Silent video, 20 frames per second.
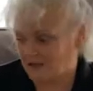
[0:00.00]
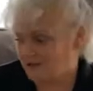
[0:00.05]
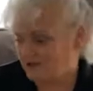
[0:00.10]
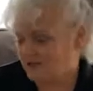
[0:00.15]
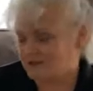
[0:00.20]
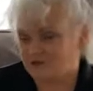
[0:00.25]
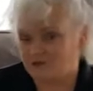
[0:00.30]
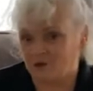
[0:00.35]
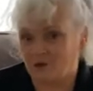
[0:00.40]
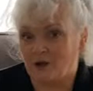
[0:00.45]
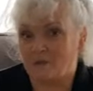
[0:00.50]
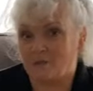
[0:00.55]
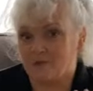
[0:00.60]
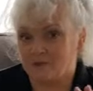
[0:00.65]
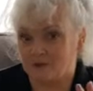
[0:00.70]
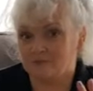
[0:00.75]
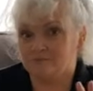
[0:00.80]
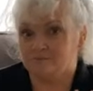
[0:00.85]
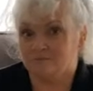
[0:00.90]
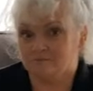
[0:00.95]
So I'm going
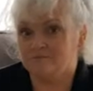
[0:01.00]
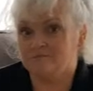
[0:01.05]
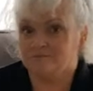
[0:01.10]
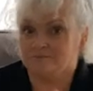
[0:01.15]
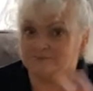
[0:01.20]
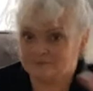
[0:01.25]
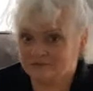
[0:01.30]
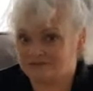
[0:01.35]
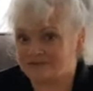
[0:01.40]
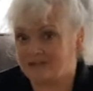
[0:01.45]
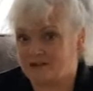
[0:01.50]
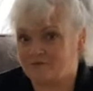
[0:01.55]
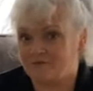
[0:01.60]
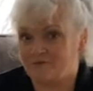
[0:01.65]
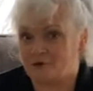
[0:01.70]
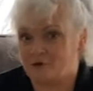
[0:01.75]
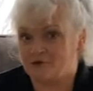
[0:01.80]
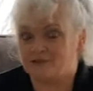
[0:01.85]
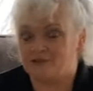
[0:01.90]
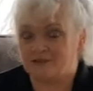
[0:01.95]
to save
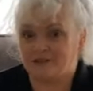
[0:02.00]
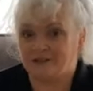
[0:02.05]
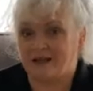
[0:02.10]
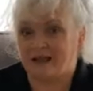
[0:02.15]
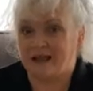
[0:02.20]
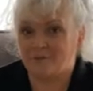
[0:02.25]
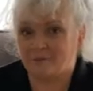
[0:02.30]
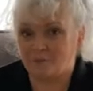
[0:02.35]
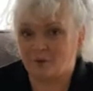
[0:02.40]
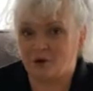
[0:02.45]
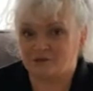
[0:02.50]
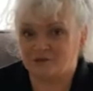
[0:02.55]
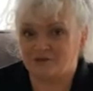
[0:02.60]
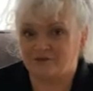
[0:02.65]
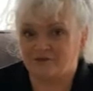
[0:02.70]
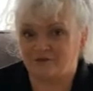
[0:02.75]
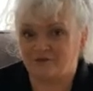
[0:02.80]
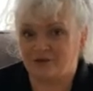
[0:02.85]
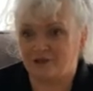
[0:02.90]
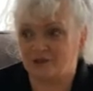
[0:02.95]
those till the end part of
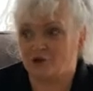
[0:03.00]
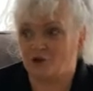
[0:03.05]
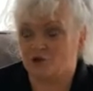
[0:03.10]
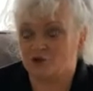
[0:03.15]
the video,